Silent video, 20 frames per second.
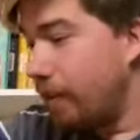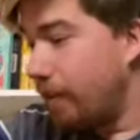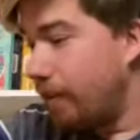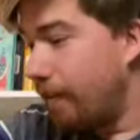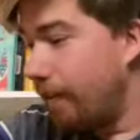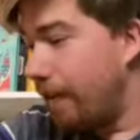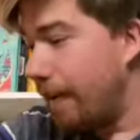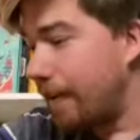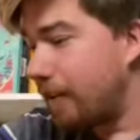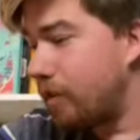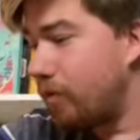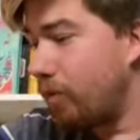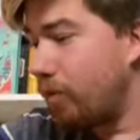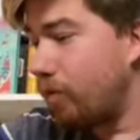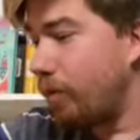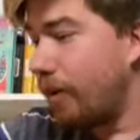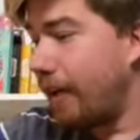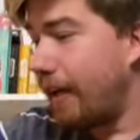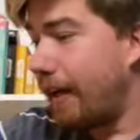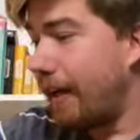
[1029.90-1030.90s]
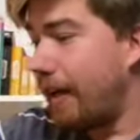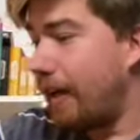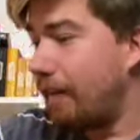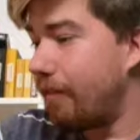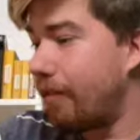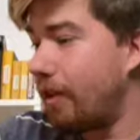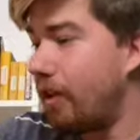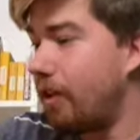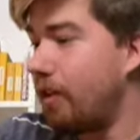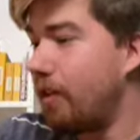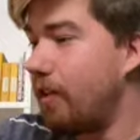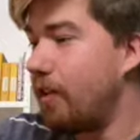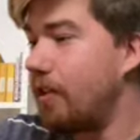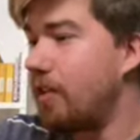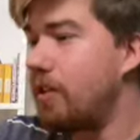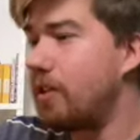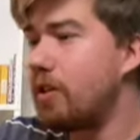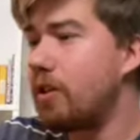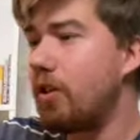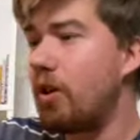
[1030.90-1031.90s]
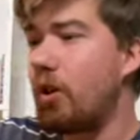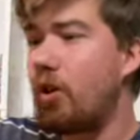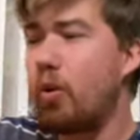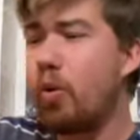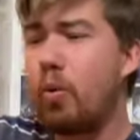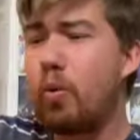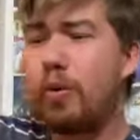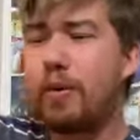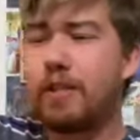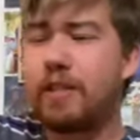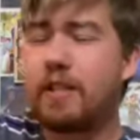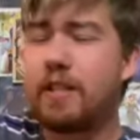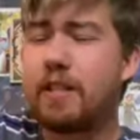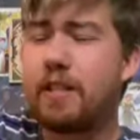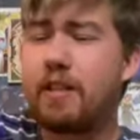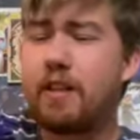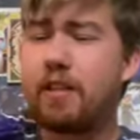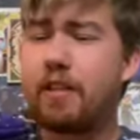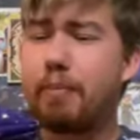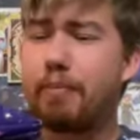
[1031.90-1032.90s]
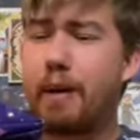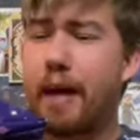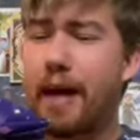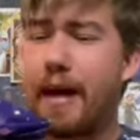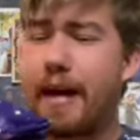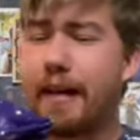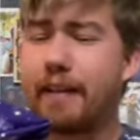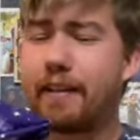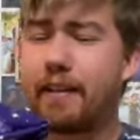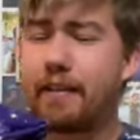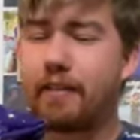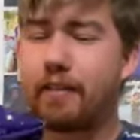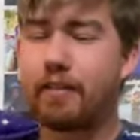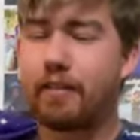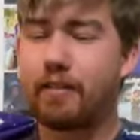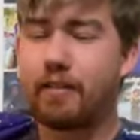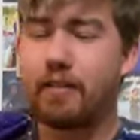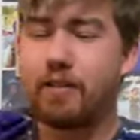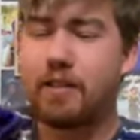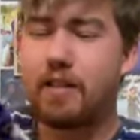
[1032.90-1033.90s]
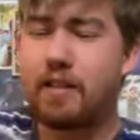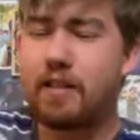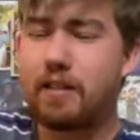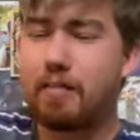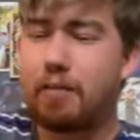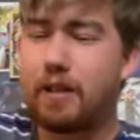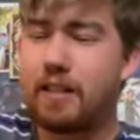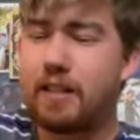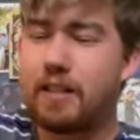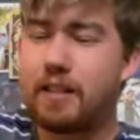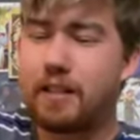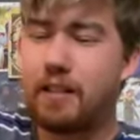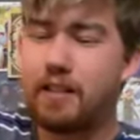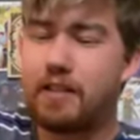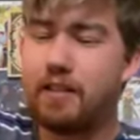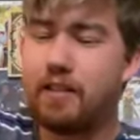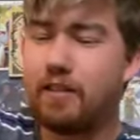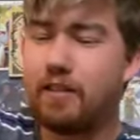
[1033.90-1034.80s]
Next one we have is, oh, is this another bag? This is amazing.